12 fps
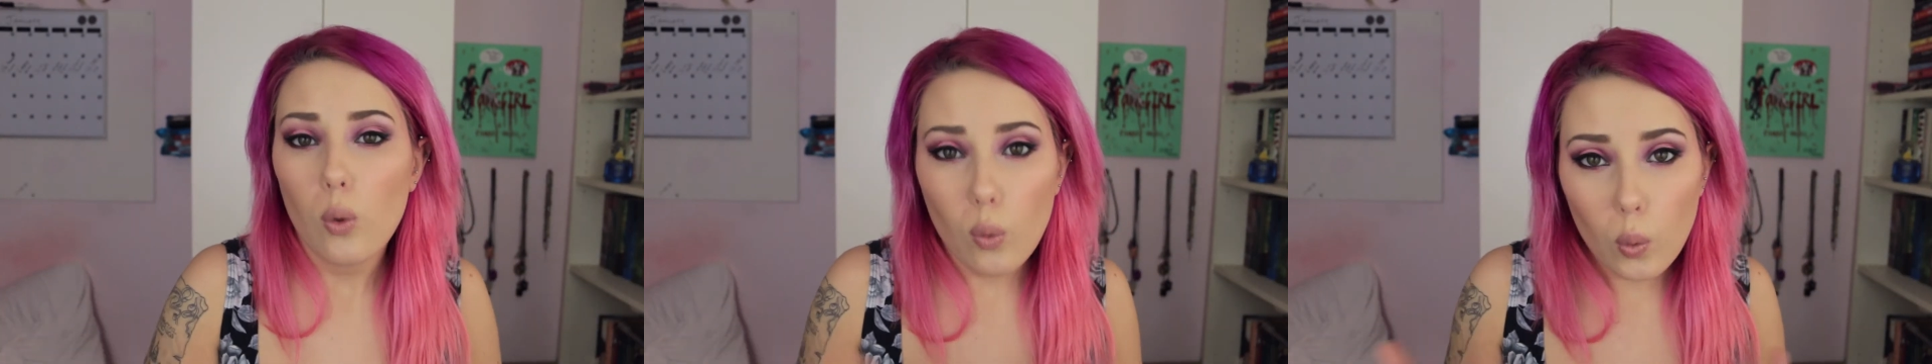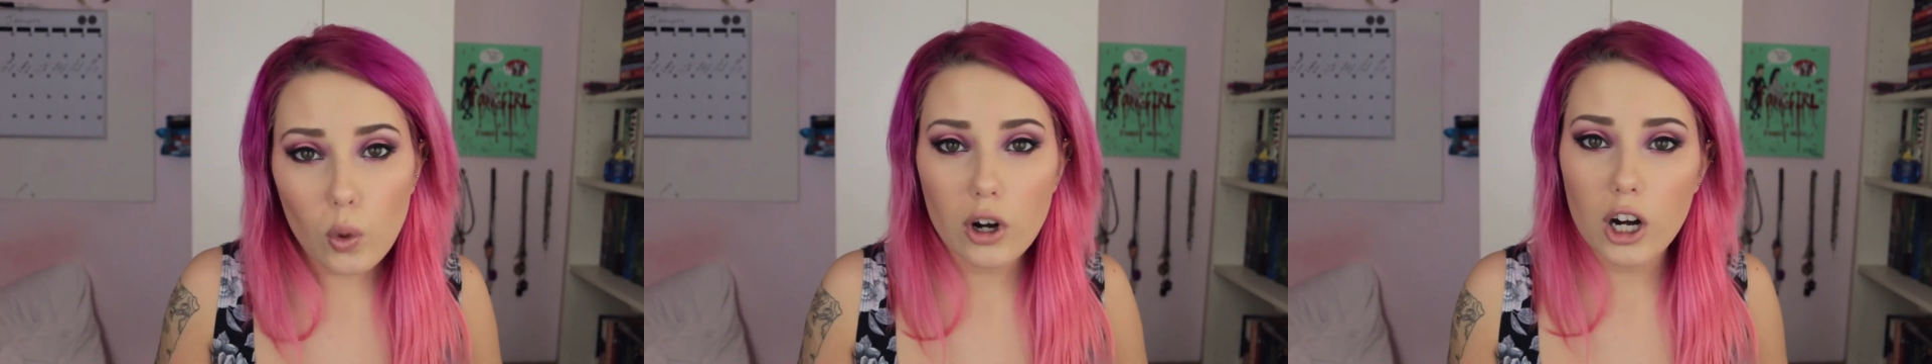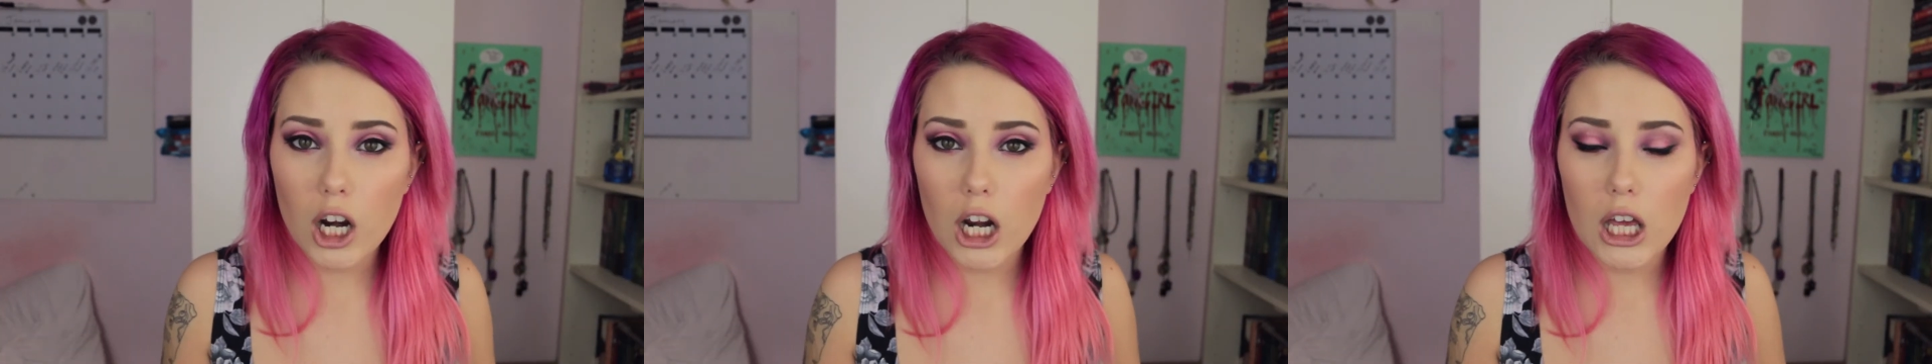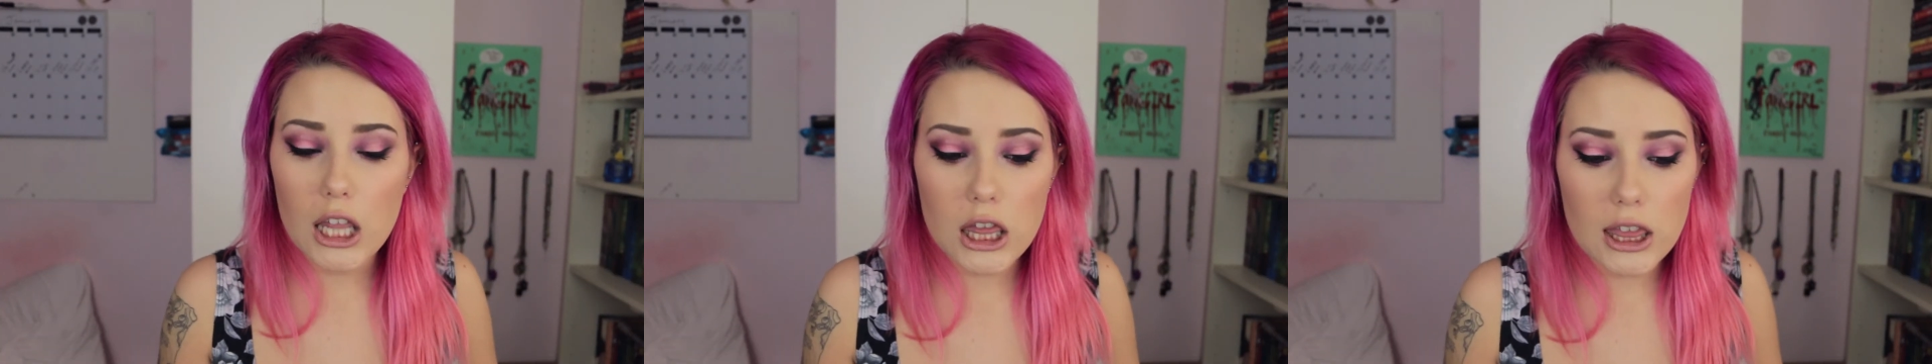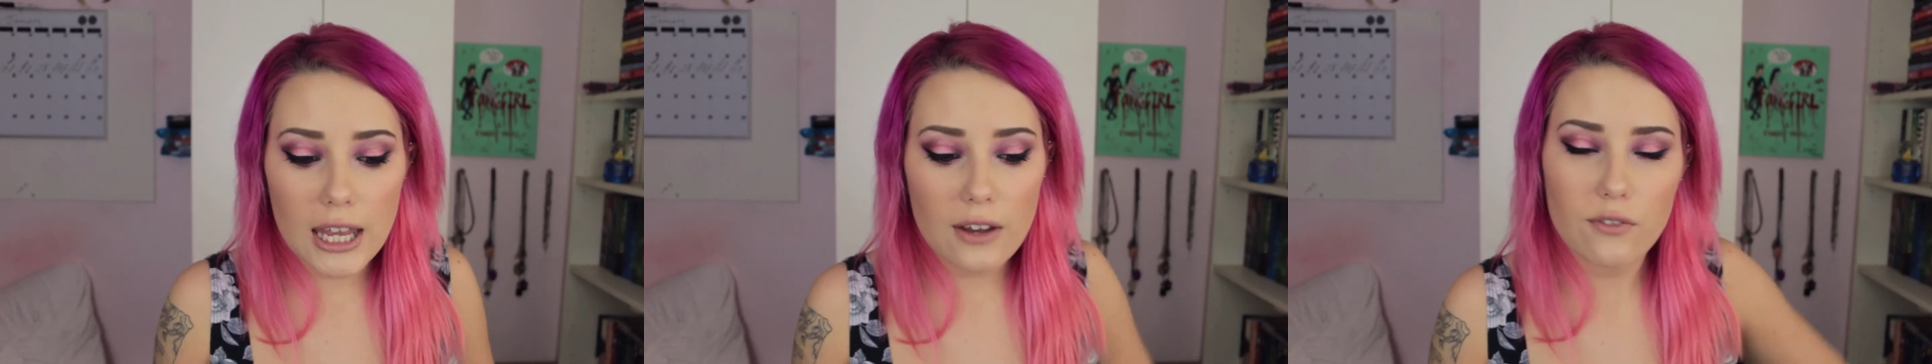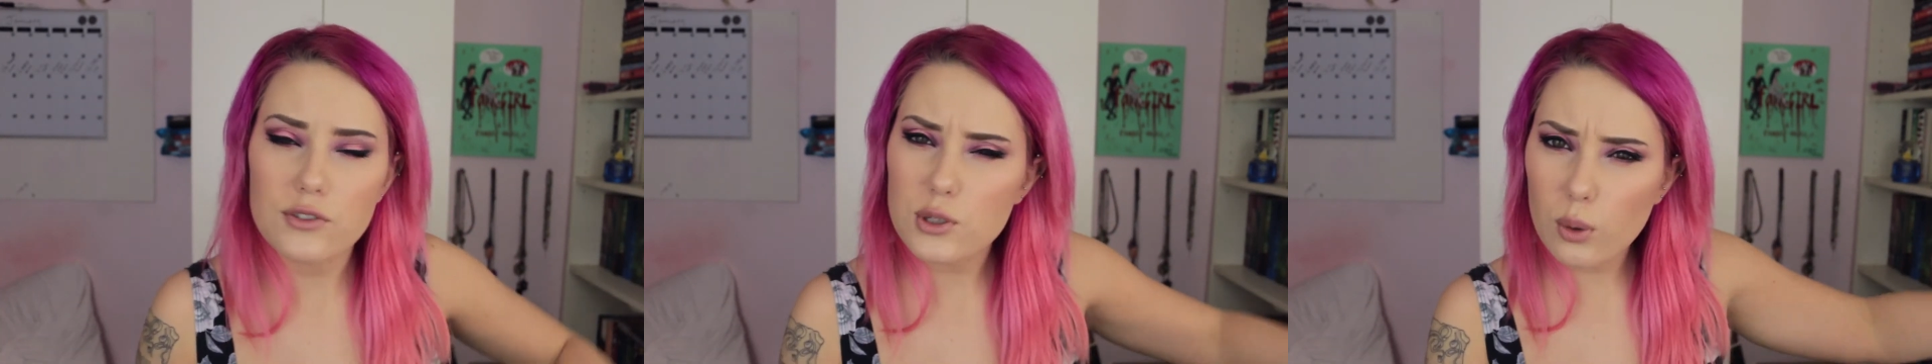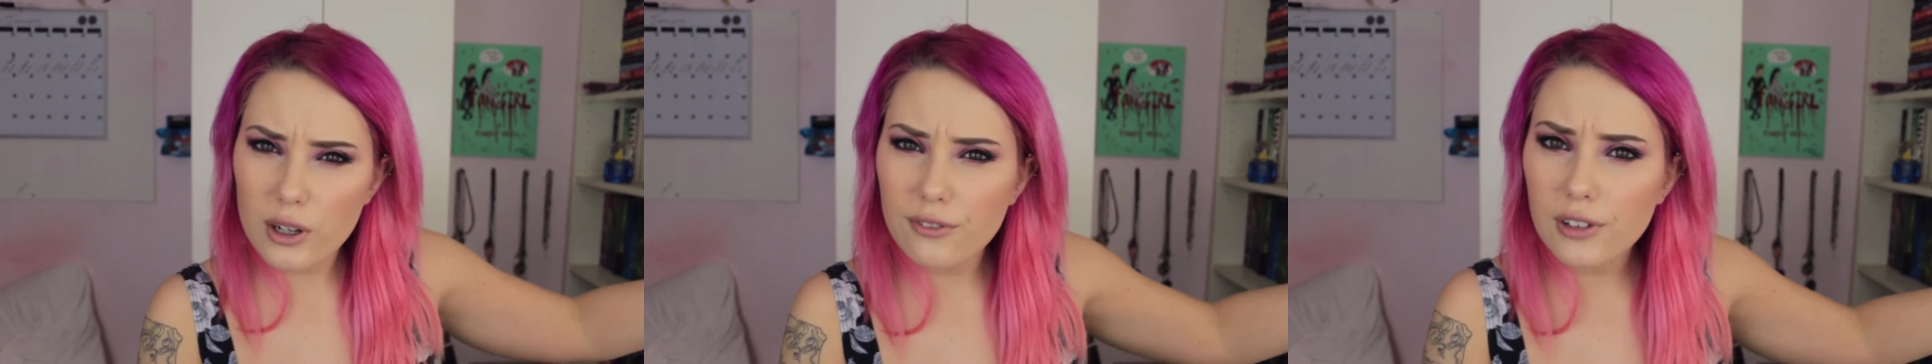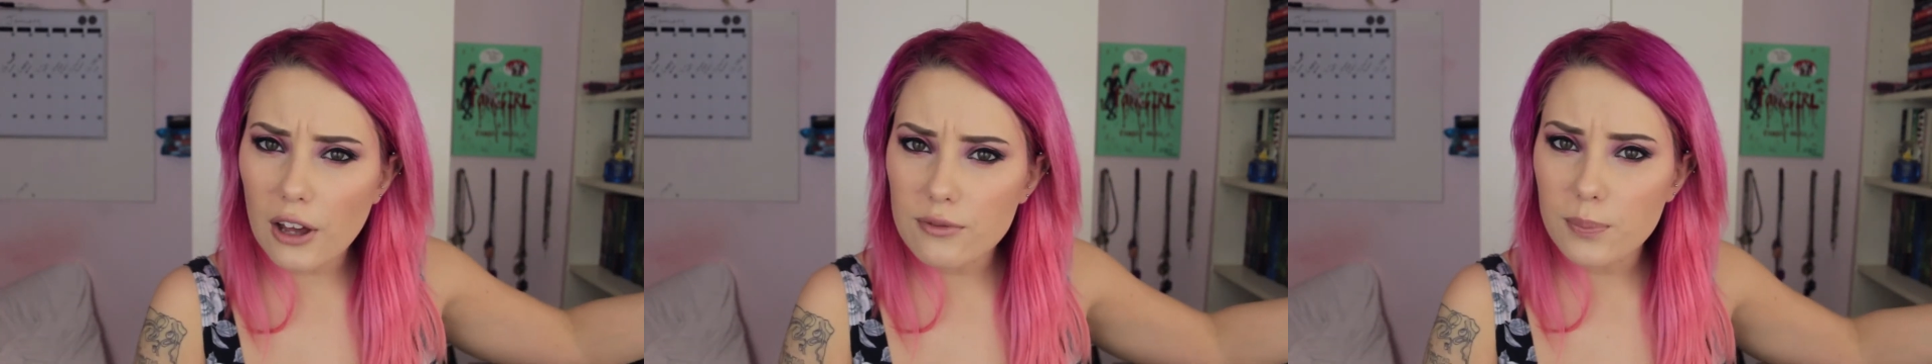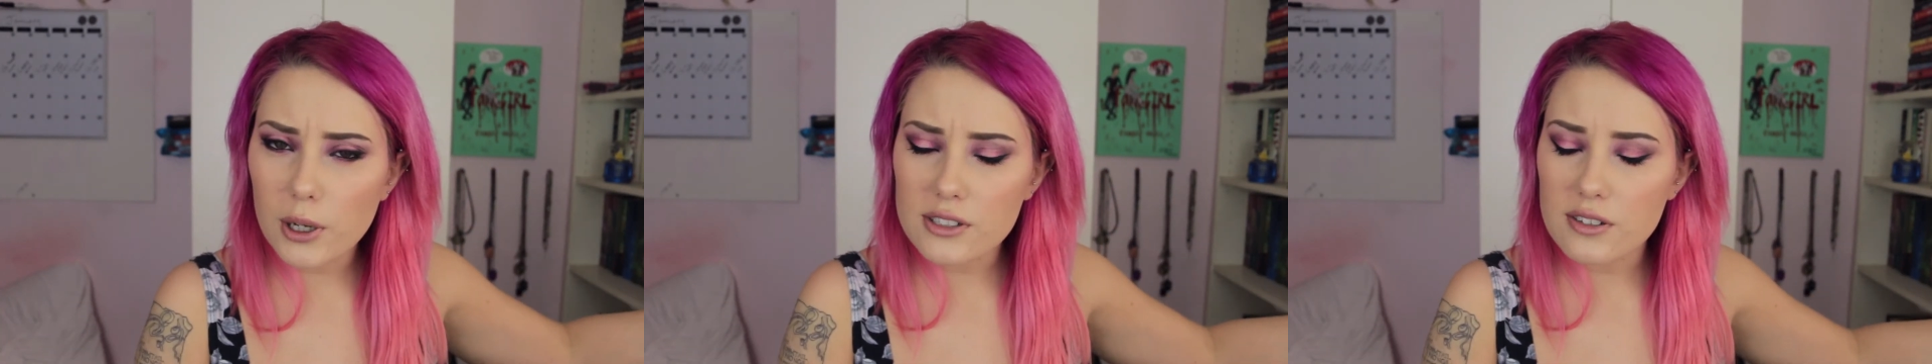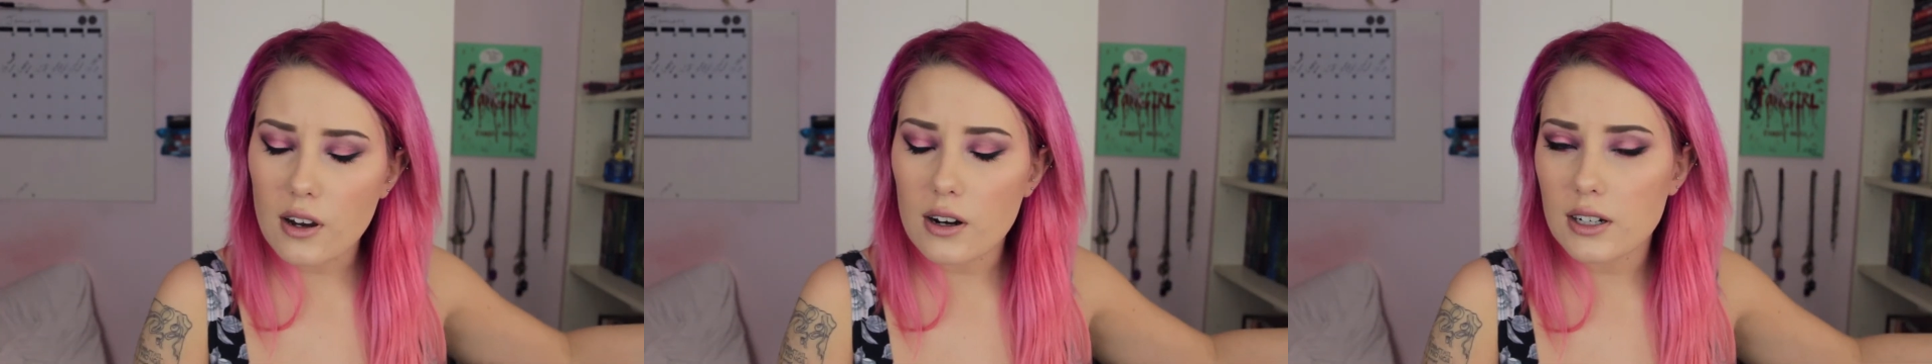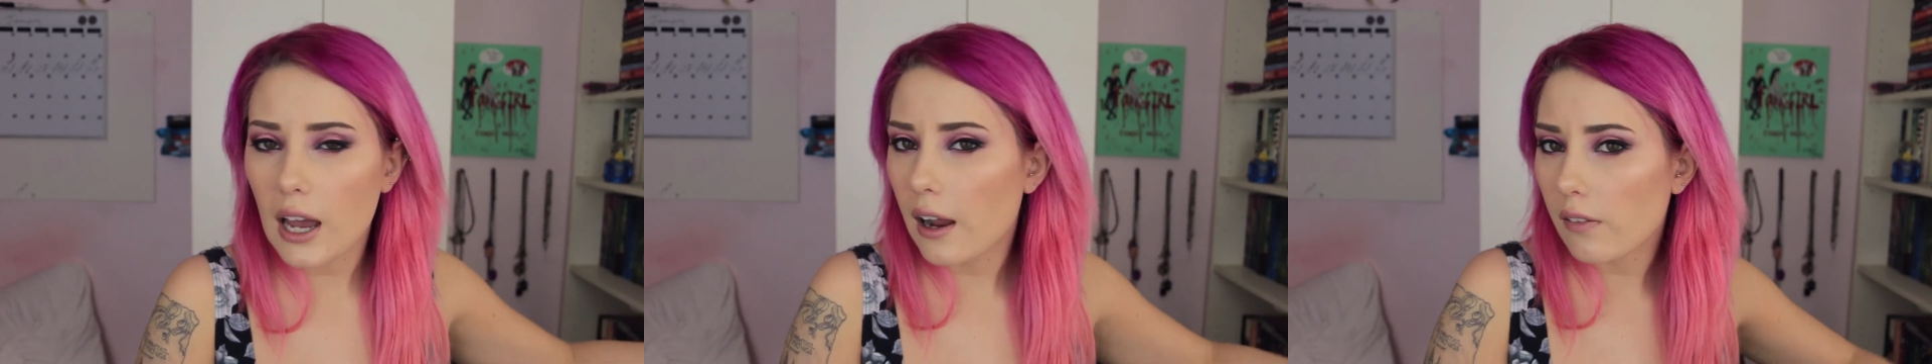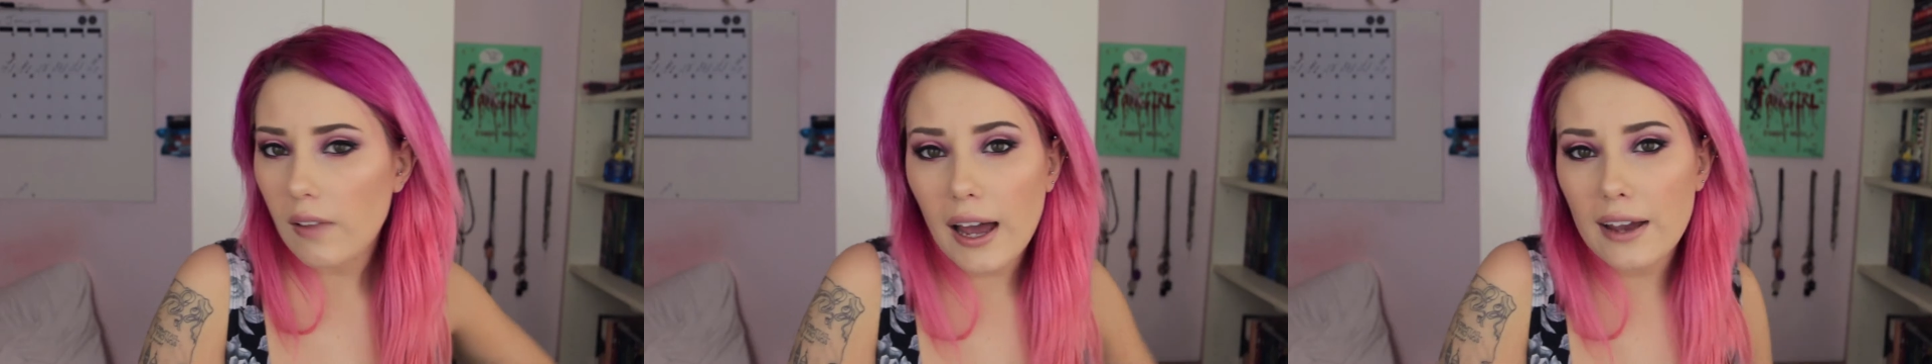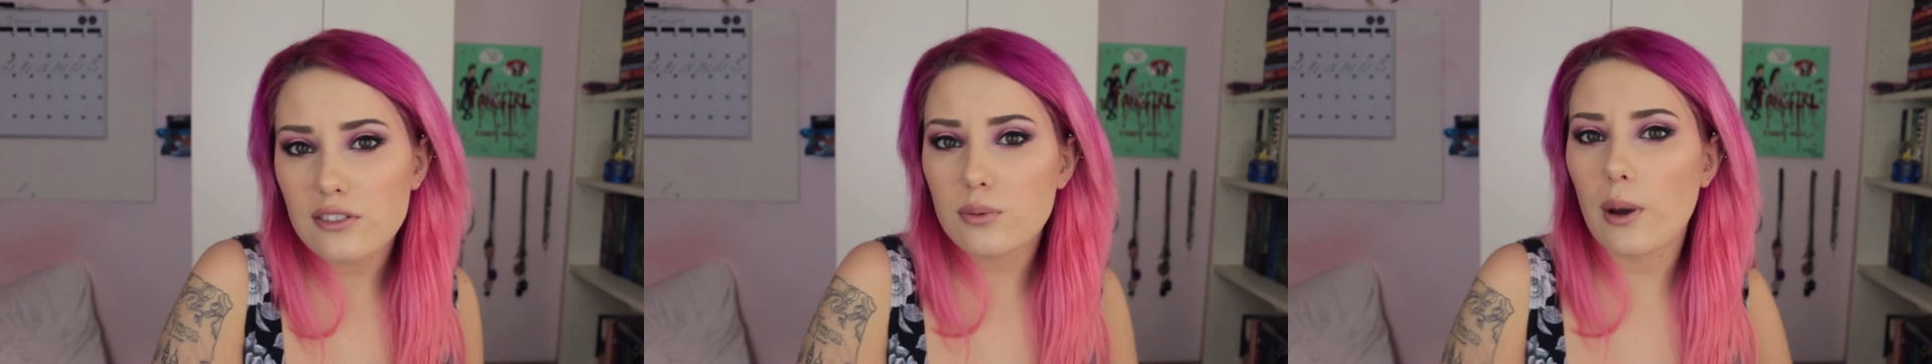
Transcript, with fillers: or they've sort of loved books their entire lives,